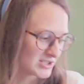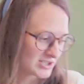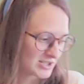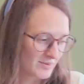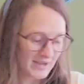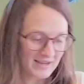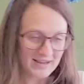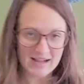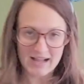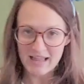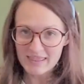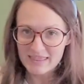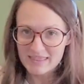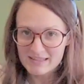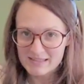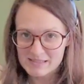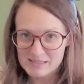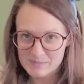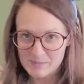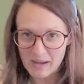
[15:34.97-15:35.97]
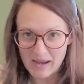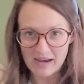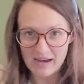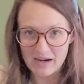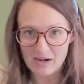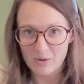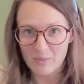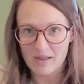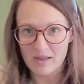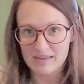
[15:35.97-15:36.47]
So I got this
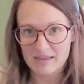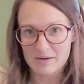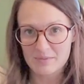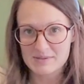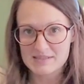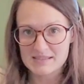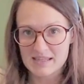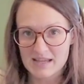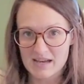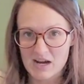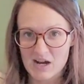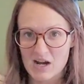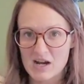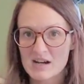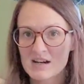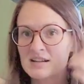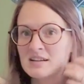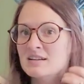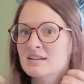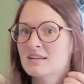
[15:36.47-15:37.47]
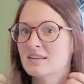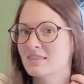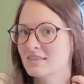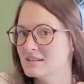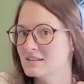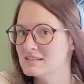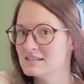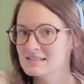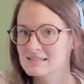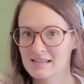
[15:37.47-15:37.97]
pair while I was there,
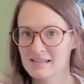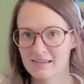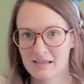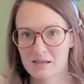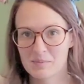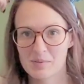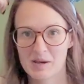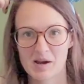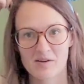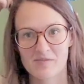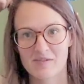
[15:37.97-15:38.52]
the Disneyland pair.